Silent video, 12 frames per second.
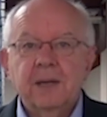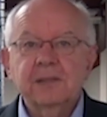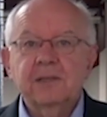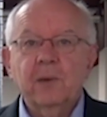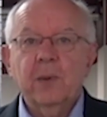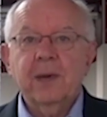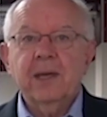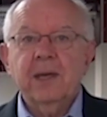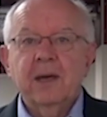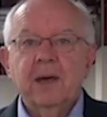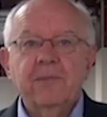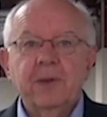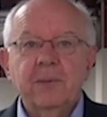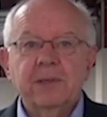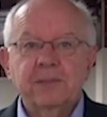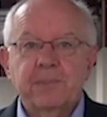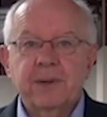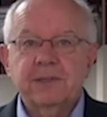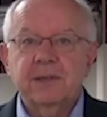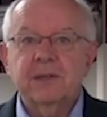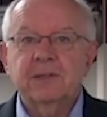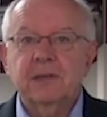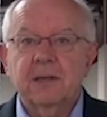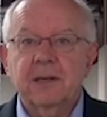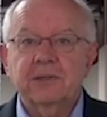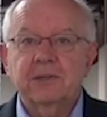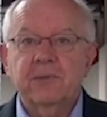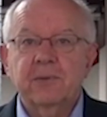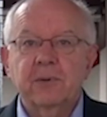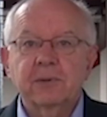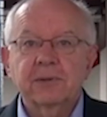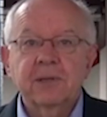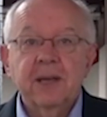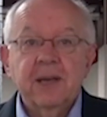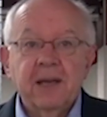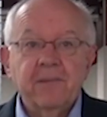This is the week of the US presidential election, of course.